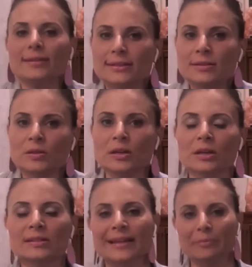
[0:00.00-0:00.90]
last
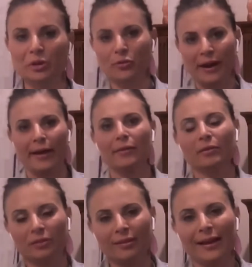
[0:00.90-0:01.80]

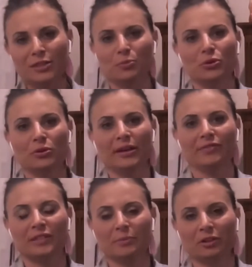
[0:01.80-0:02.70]
Democrat, the last
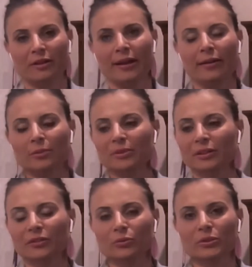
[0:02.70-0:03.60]
pro-life Democrat,
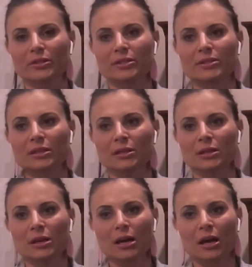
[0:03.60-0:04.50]
I believe was,
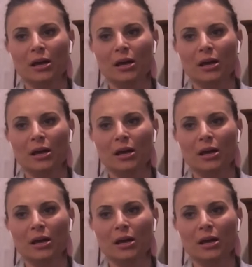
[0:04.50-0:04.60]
